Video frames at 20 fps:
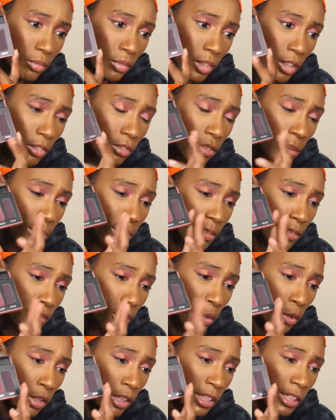from
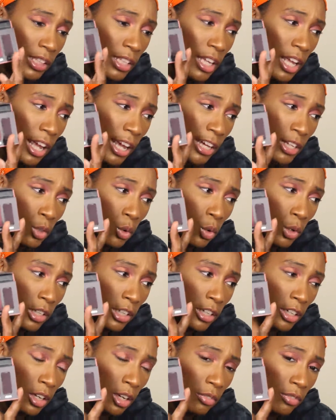Sephora and
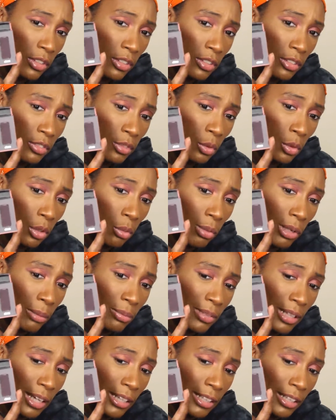ordered it off the Sephora
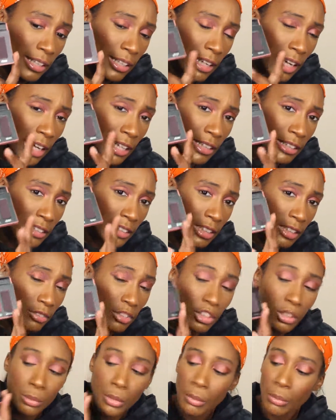website and got it
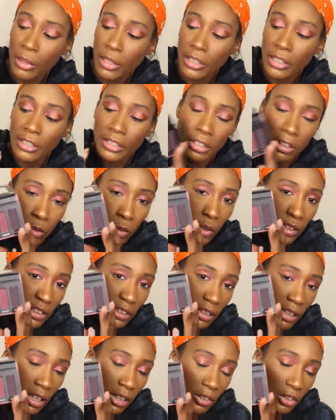delivered to me. But it's a
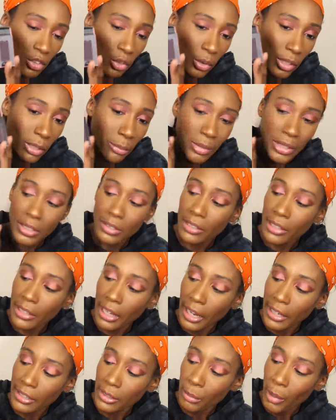gorgeous color story. I mean, it's a
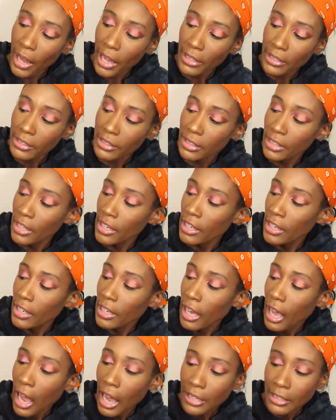nice palette.
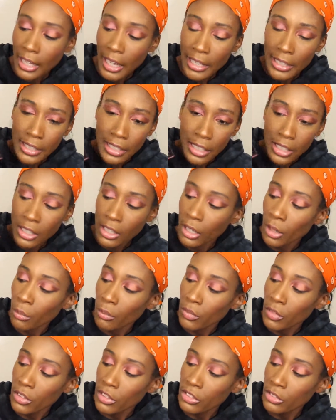I like,
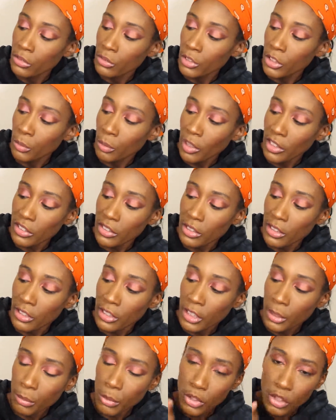especially the
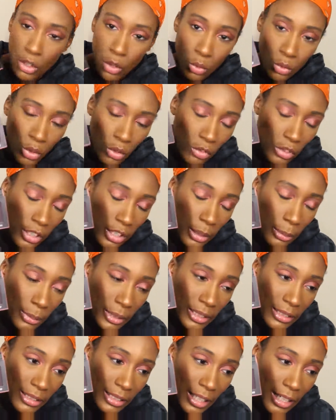deeper tones over here,
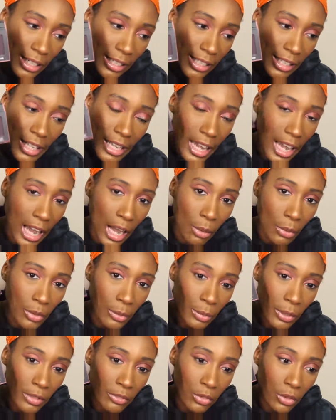but it's like, I
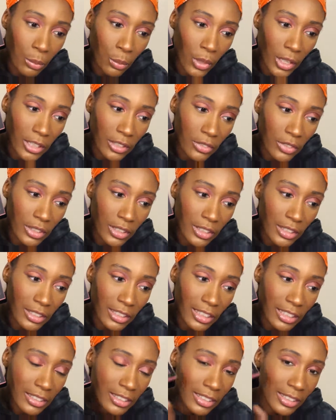wouldn't pay full price for this
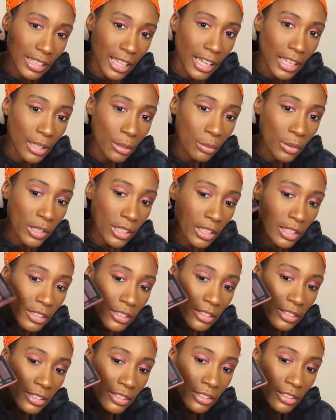because it's like,
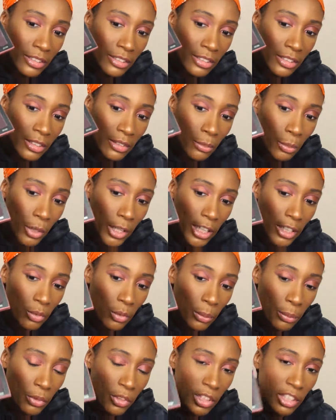because the brand's
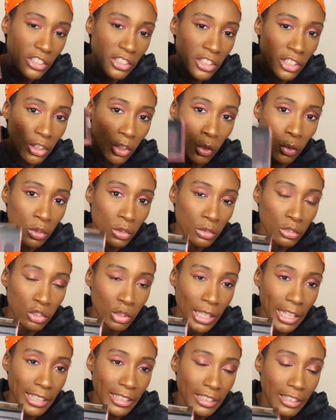reputation and owner
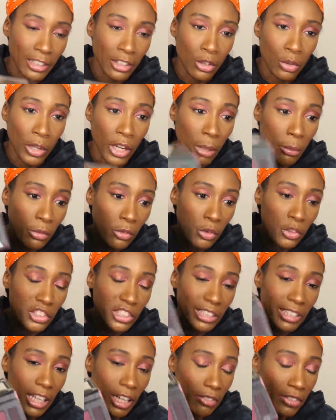dragged it to the ground before
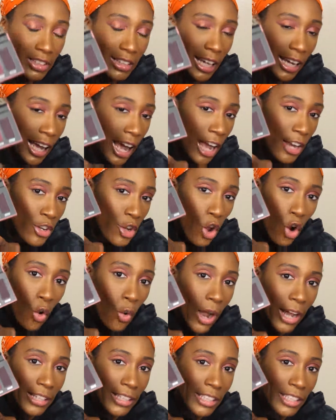she left. It's like, I know
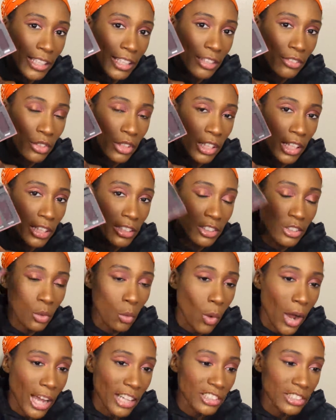I can get it for less, so
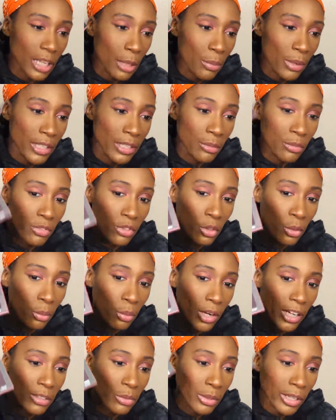why should I pay them full
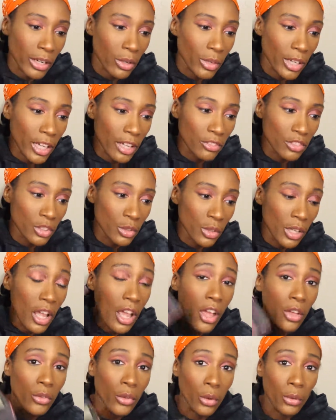price when I don't have to?
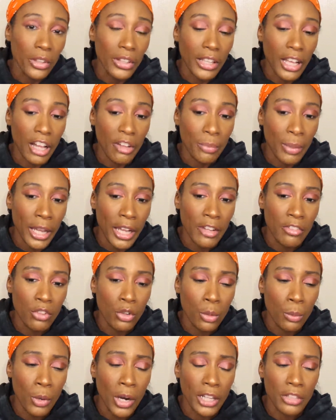The only thing I've paid
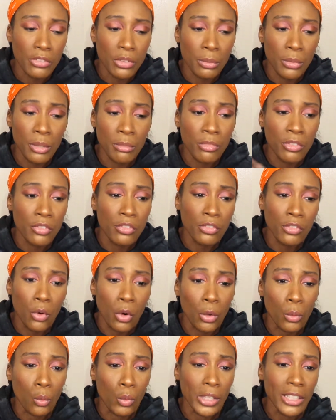full price from them
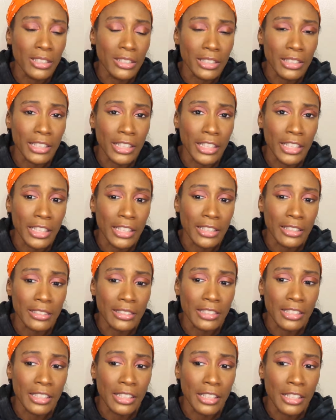for recently
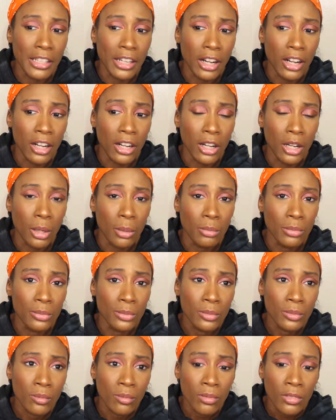is the
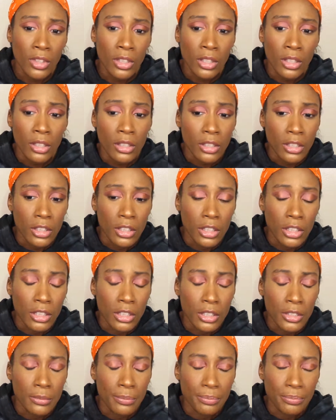
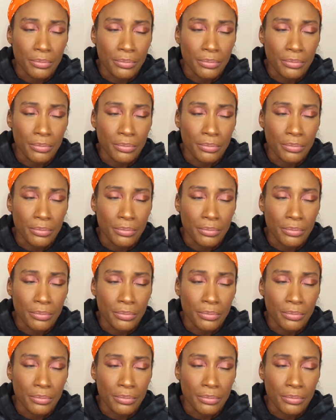good